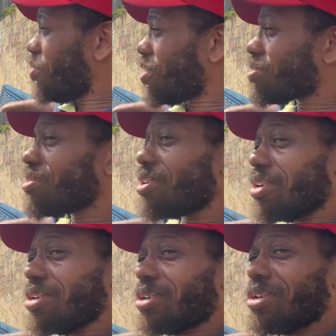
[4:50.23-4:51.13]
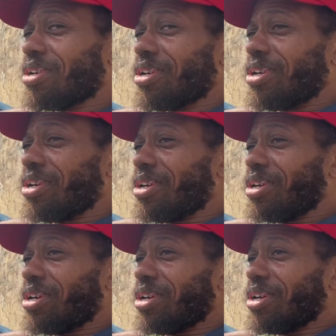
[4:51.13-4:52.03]
yesterday
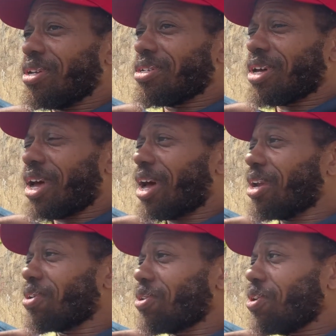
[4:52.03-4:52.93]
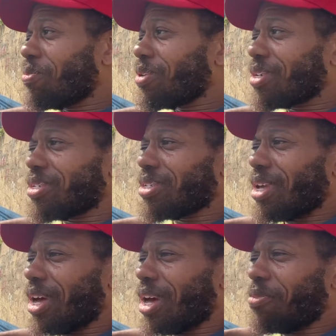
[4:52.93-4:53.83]
and he's like, I gotta go because
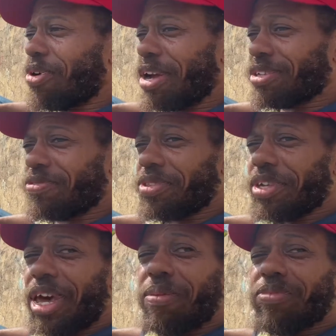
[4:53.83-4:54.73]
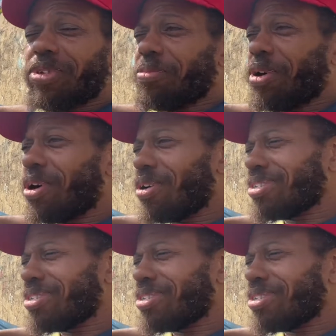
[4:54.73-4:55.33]
I gotta practice for the game tomorrow.